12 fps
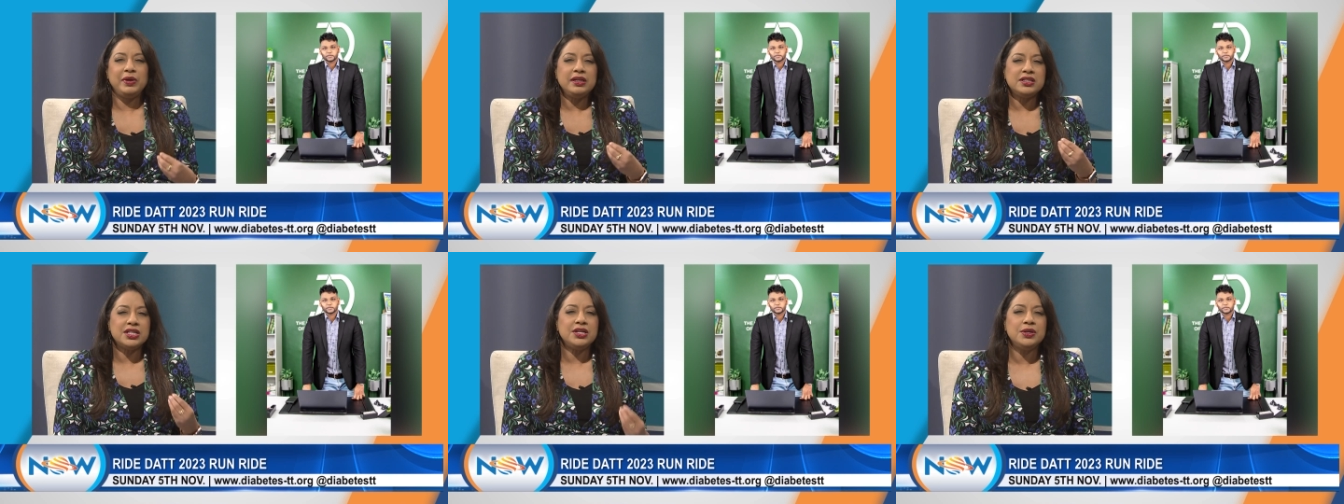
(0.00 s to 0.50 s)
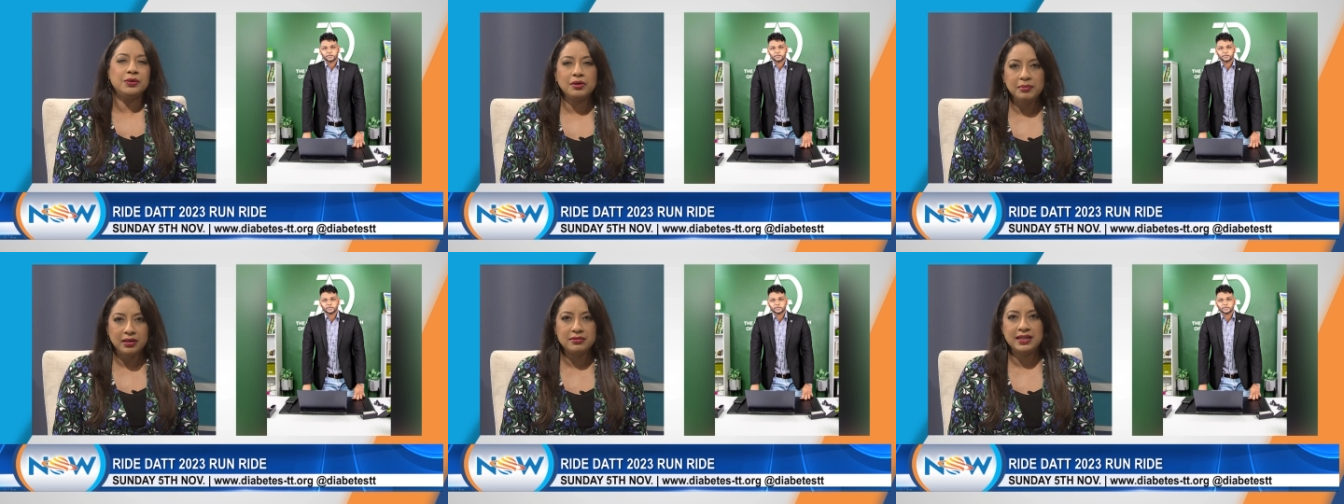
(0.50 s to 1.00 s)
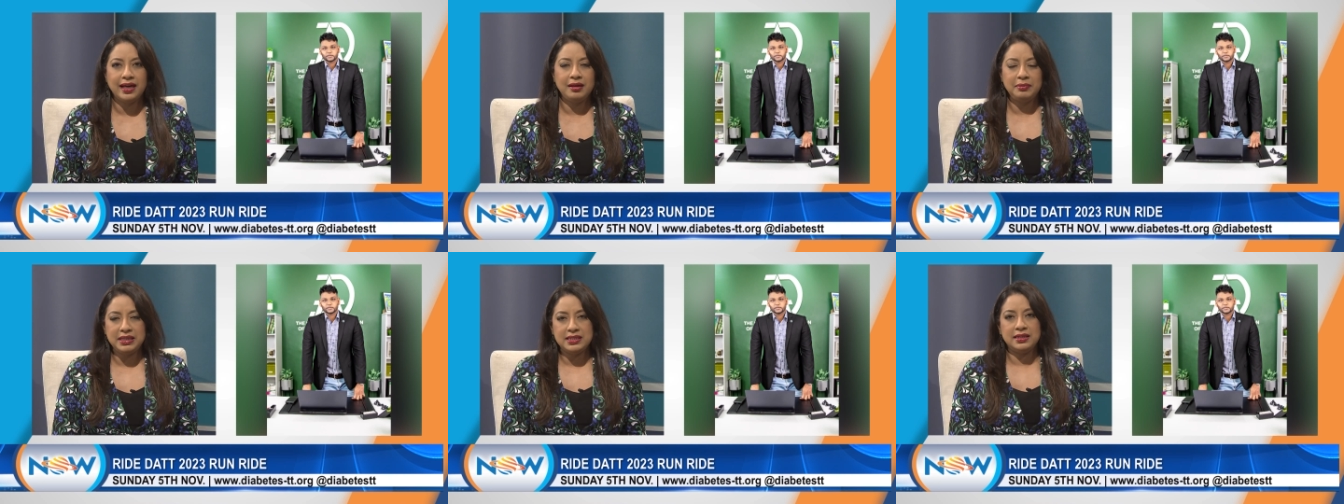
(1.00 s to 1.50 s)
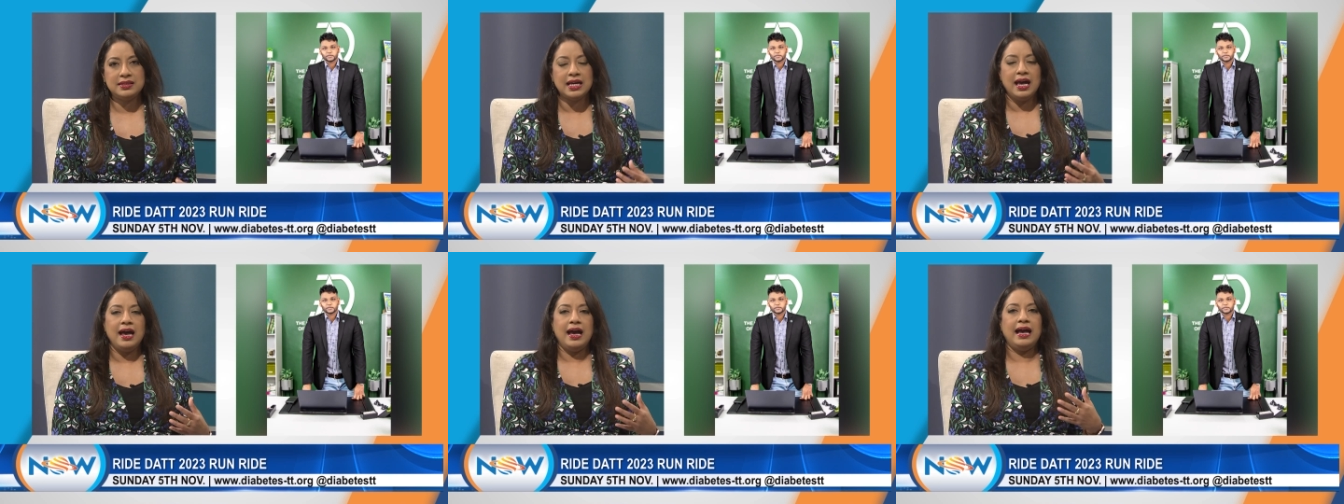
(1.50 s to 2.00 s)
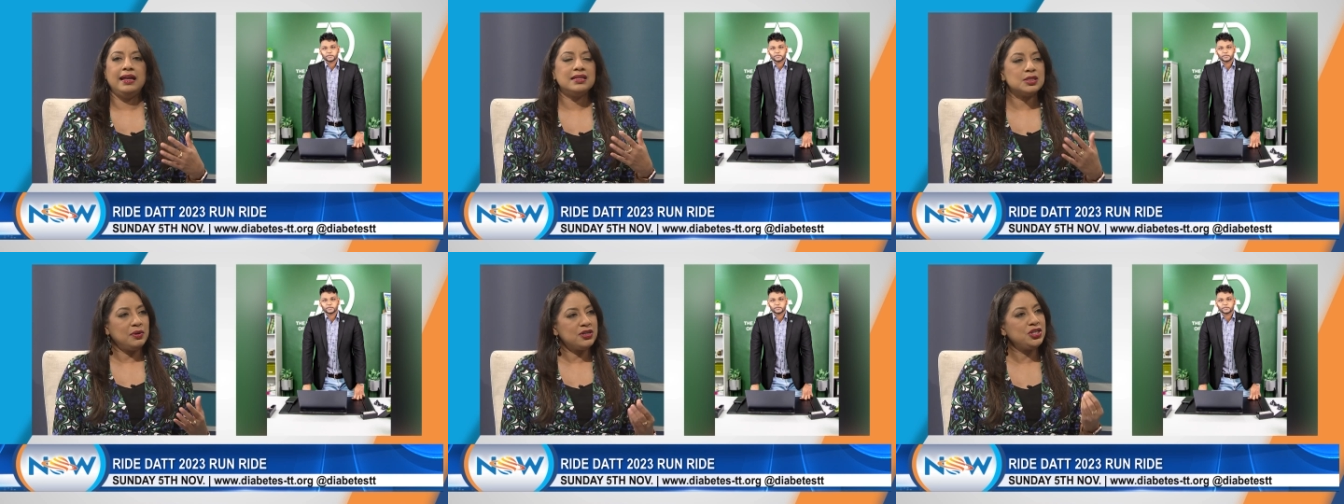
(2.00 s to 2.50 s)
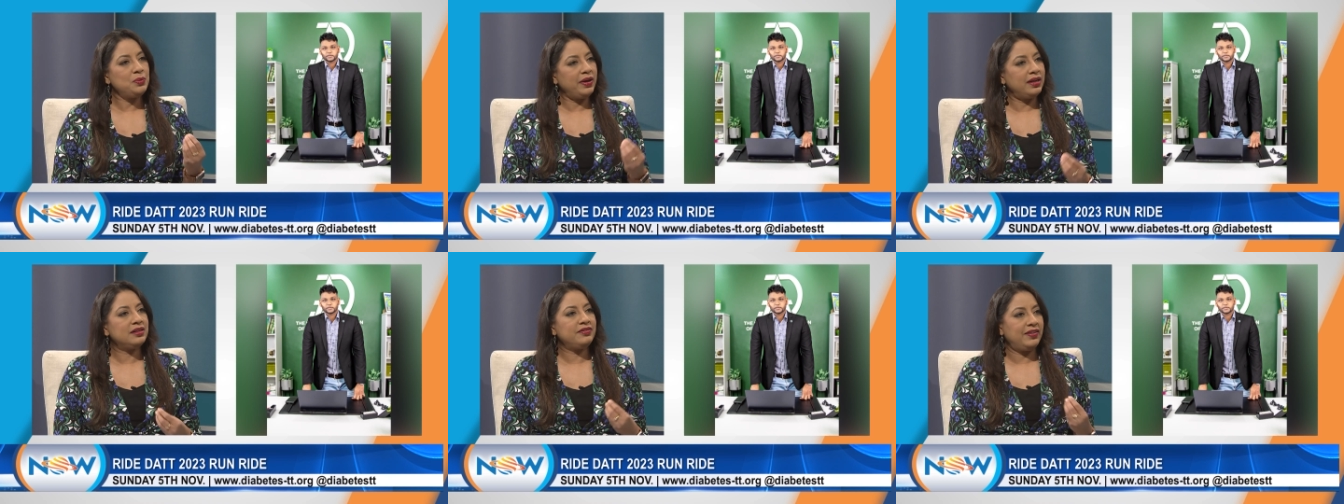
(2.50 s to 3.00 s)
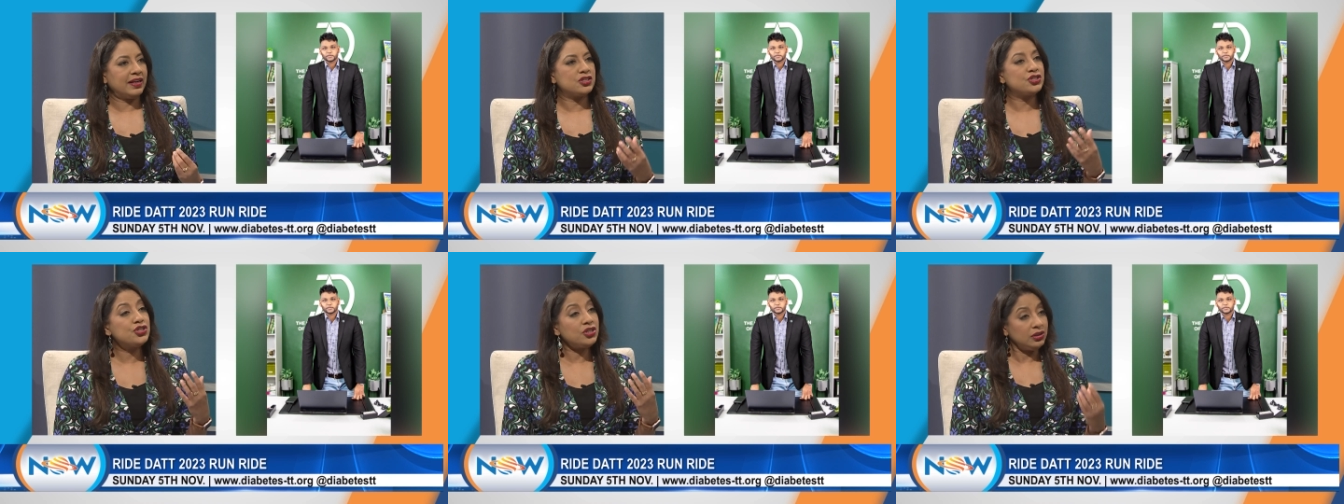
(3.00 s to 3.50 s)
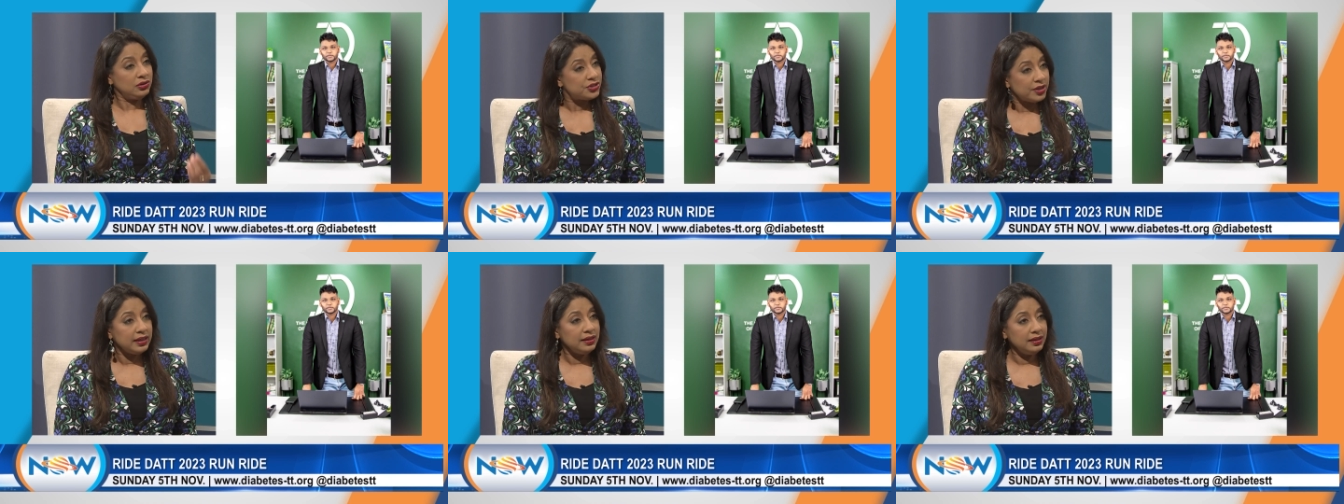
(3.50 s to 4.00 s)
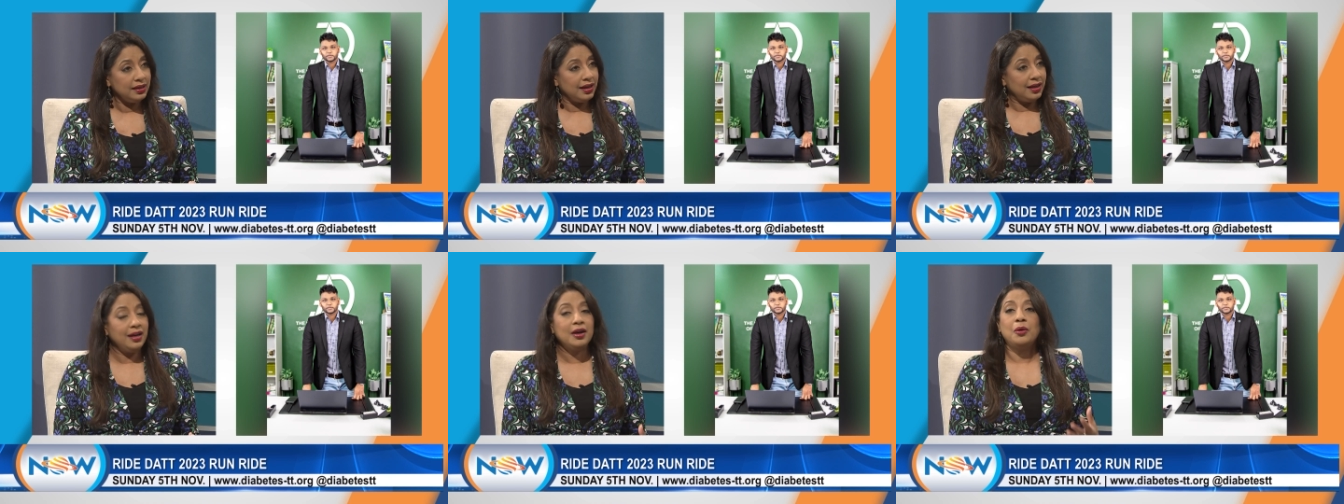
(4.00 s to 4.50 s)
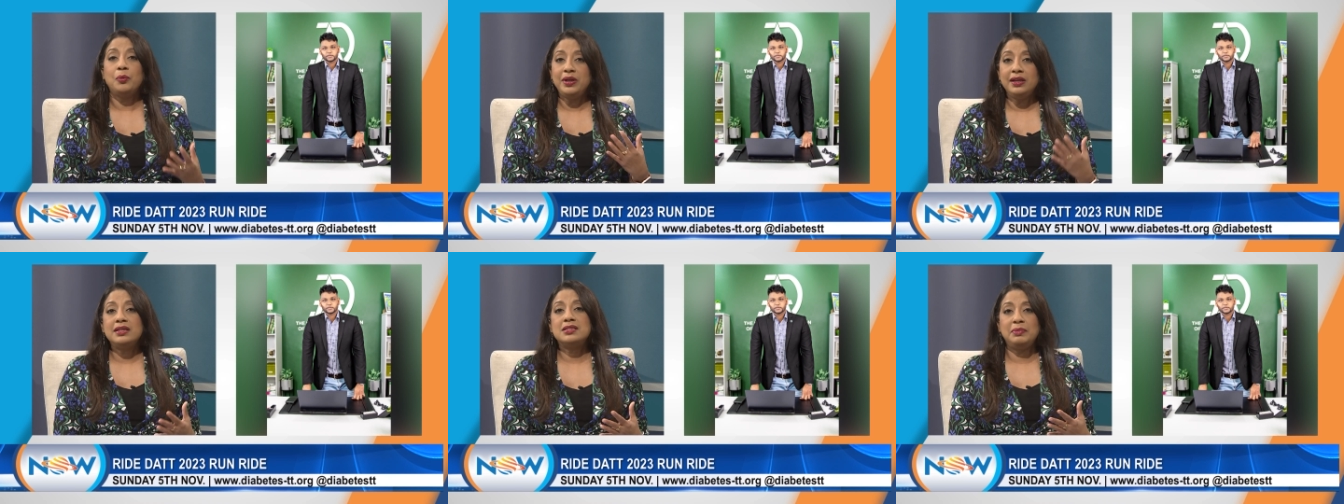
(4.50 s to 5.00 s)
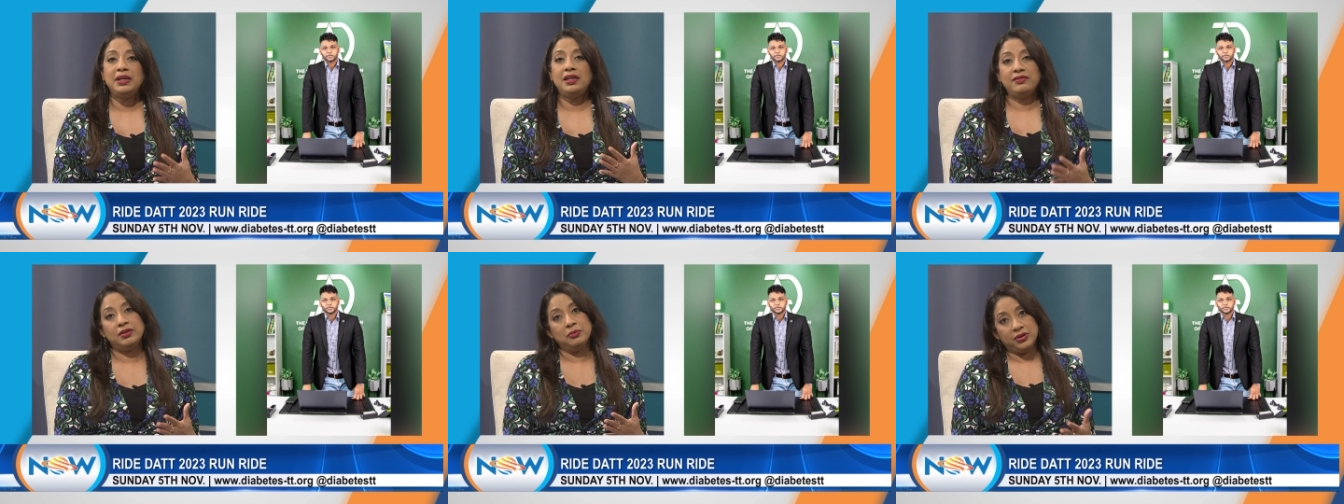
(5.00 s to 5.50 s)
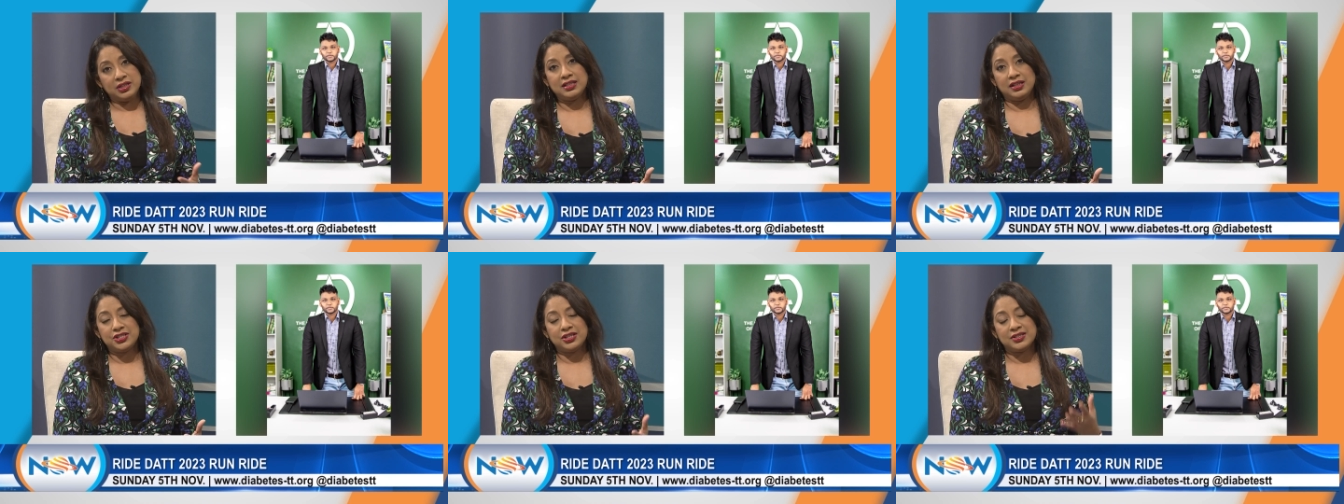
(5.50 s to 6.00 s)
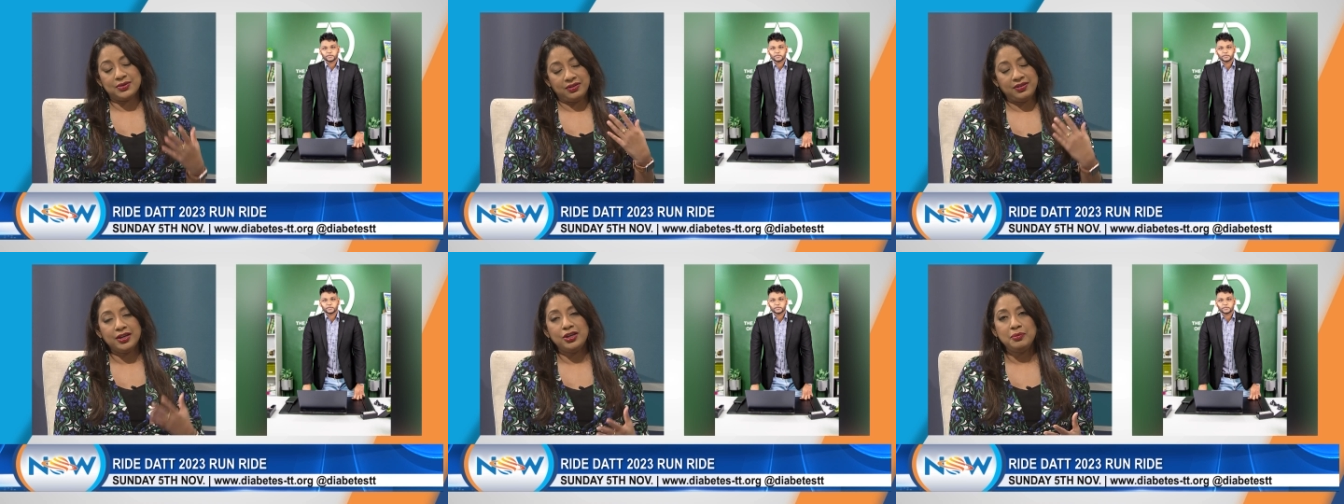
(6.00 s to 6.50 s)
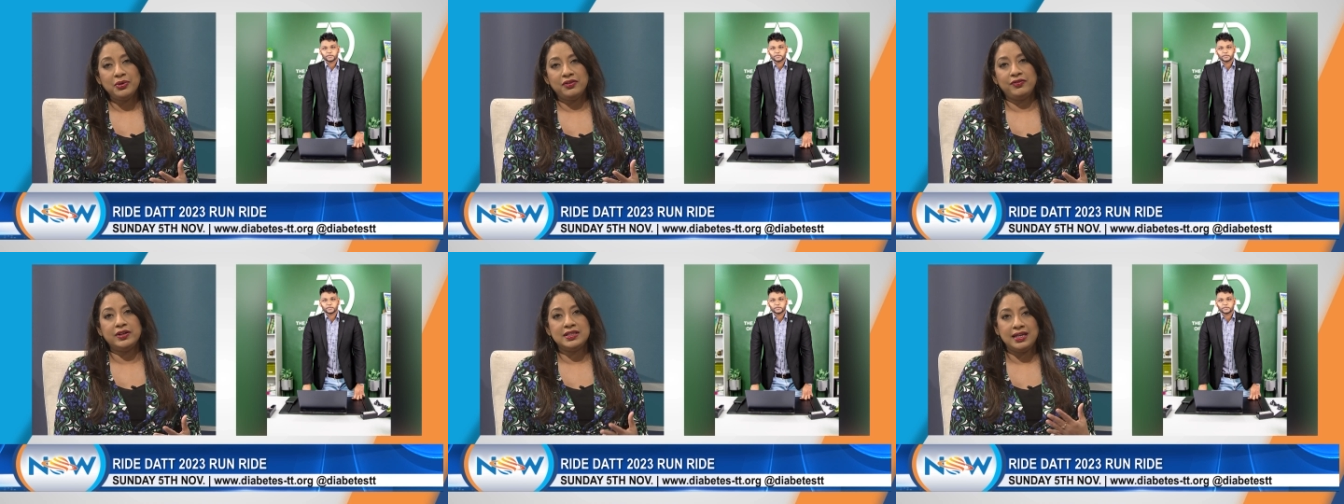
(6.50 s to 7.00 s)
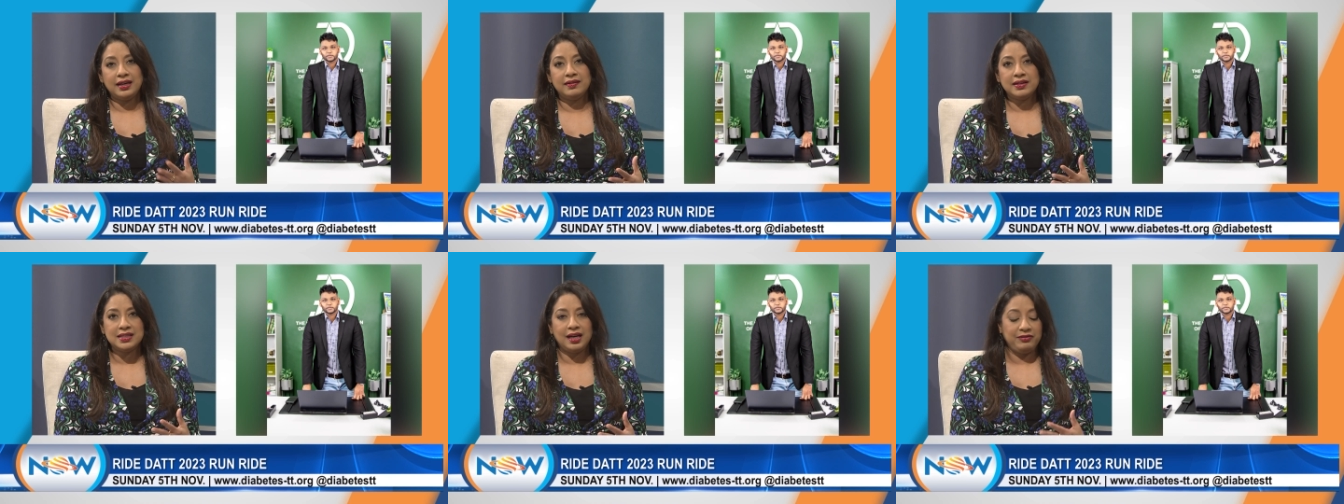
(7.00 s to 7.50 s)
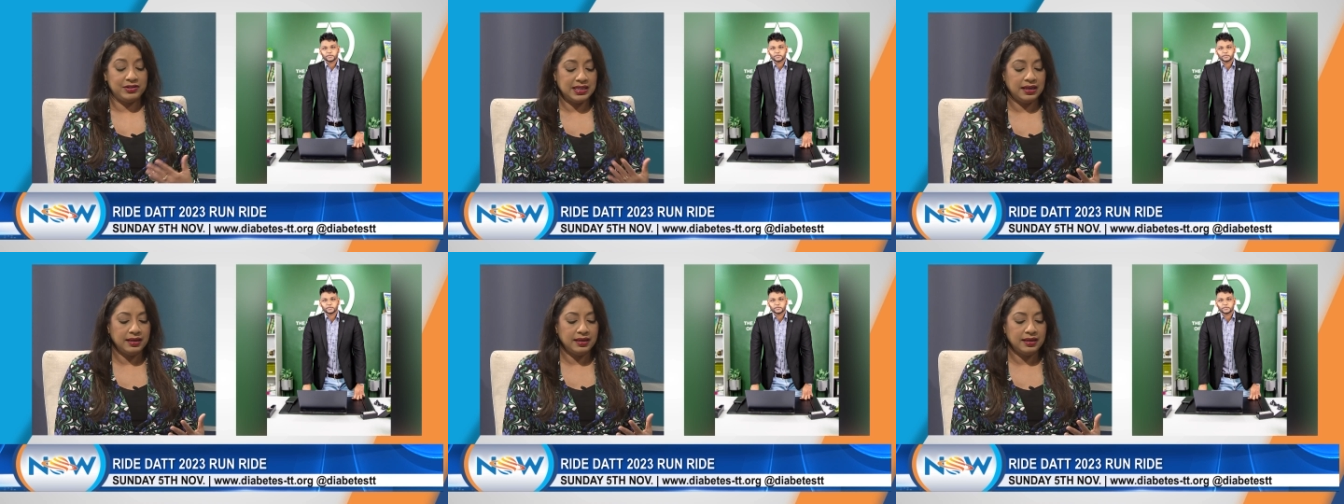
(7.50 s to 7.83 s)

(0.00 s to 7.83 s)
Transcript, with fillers: We need to know about diabetes, and especially when it affects children, we need to be even more diligent. So thank you both for taking the time for